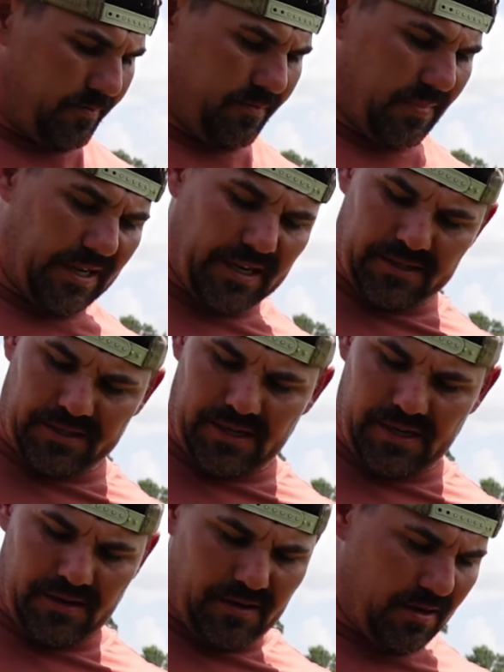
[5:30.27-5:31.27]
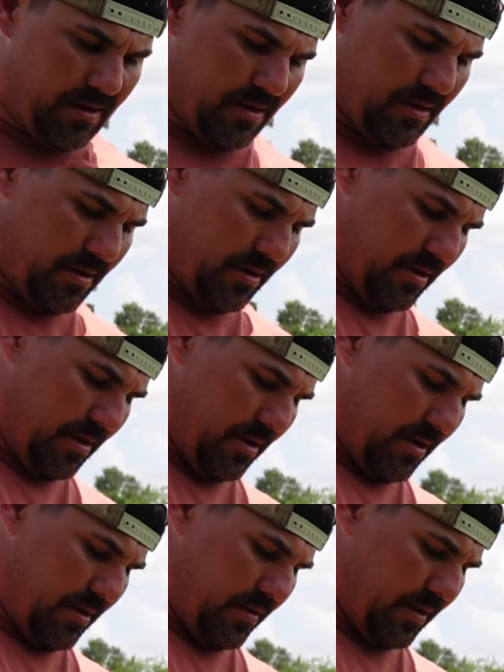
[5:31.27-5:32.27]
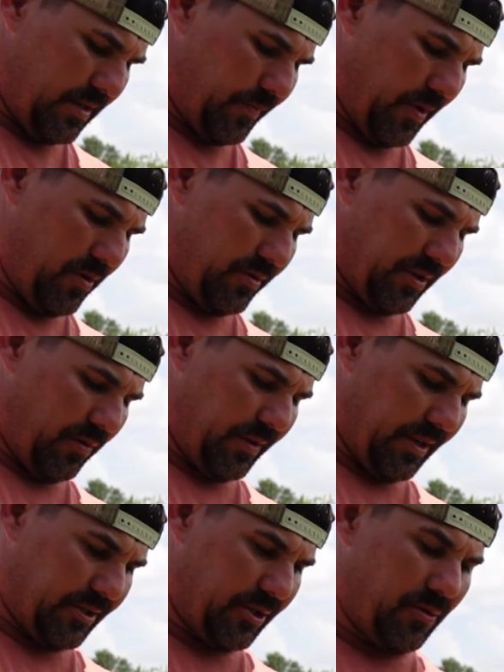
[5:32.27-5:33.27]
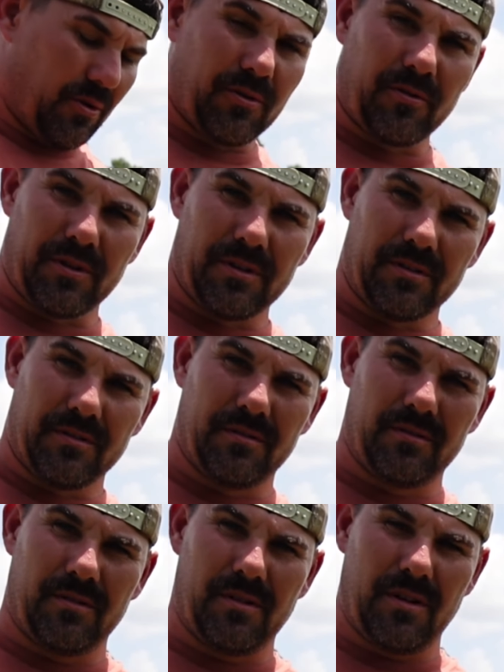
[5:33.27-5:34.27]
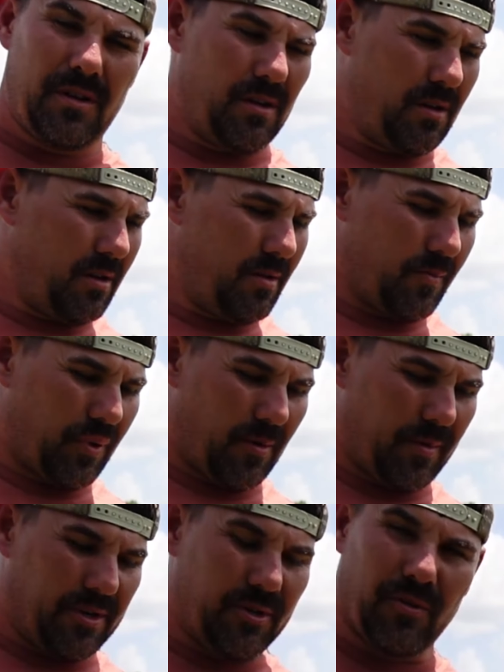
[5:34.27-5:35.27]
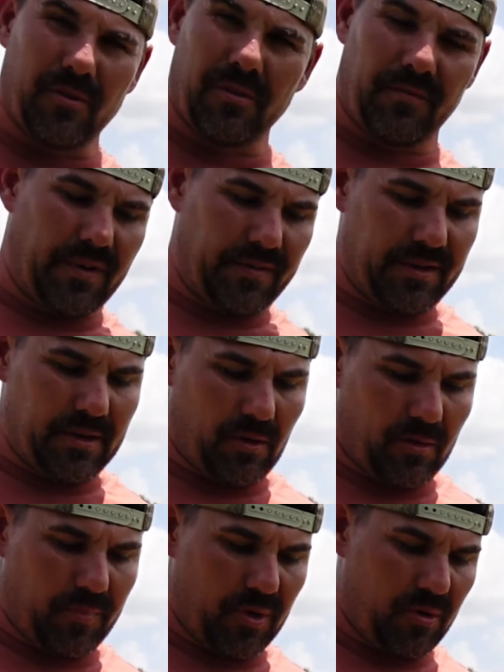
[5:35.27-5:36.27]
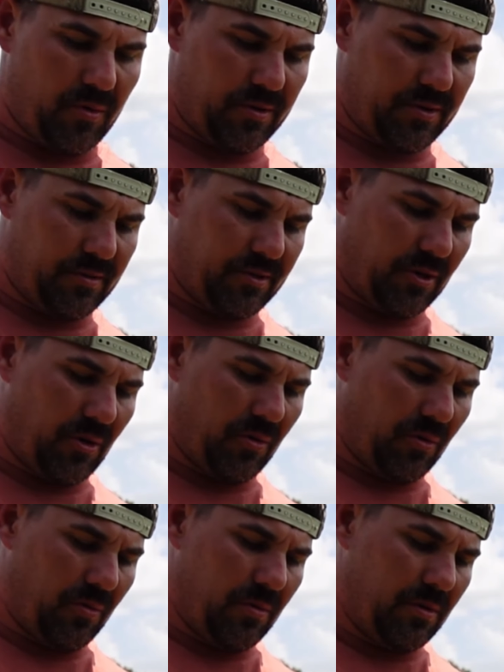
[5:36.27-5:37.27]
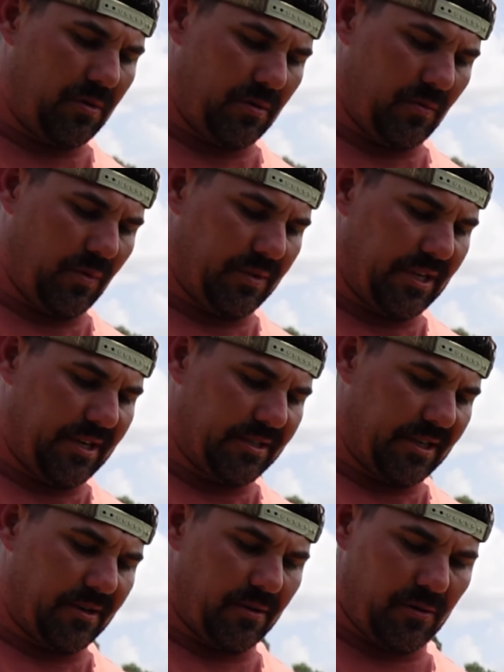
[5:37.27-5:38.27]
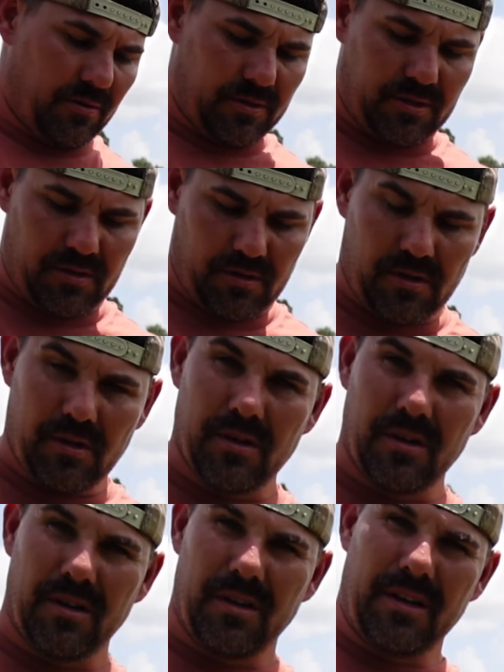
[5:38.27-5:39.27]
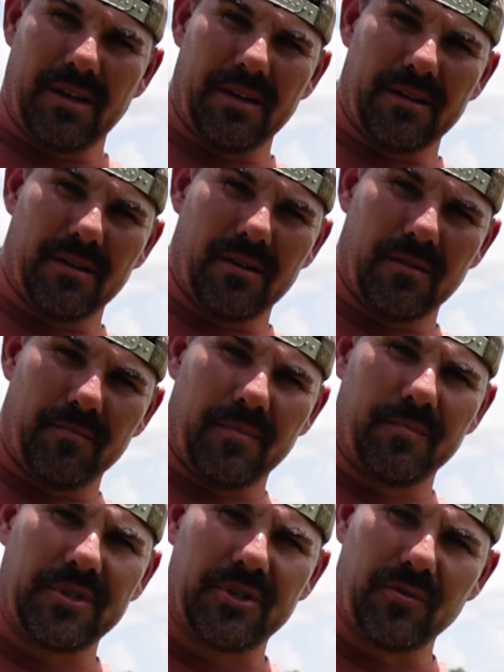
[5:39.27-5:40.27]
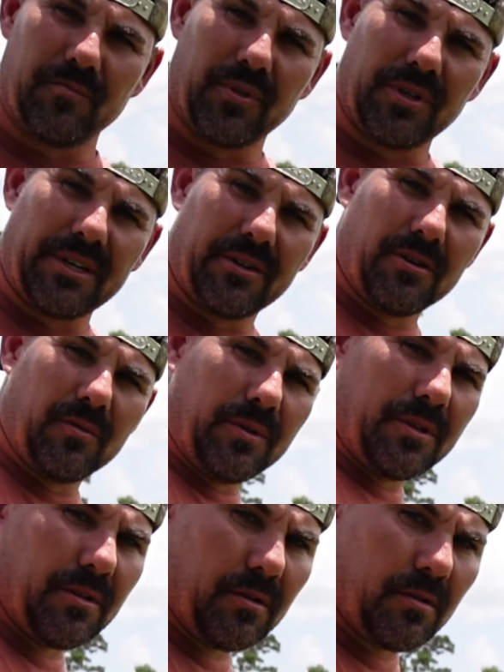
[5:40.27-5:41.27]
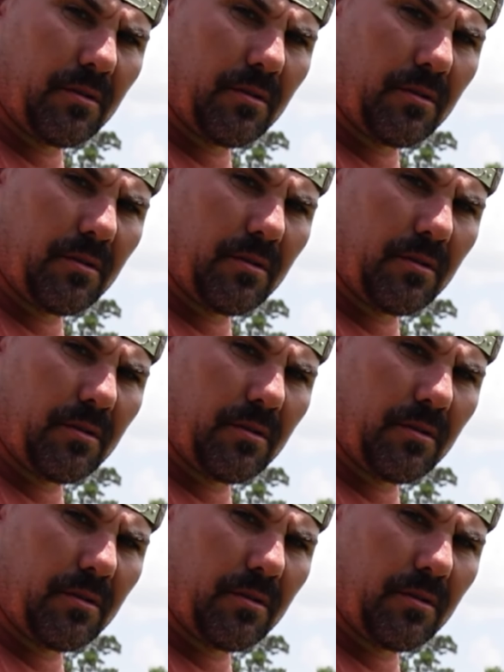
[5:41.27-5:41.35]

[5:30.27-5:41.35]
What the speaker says: Like I said, this bow is only a probably $250 bow total with these arrows, and I'm shooting plenty good with it.